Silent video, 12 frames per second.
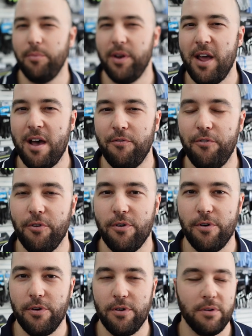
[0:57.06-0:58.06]
have been out
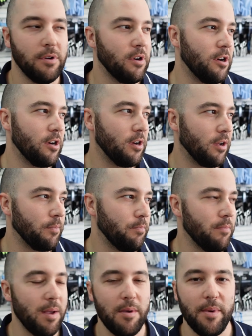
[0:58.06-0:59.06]
for
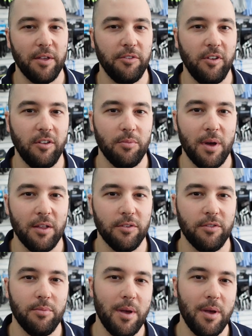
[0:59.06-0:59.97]
maybe about 6 months,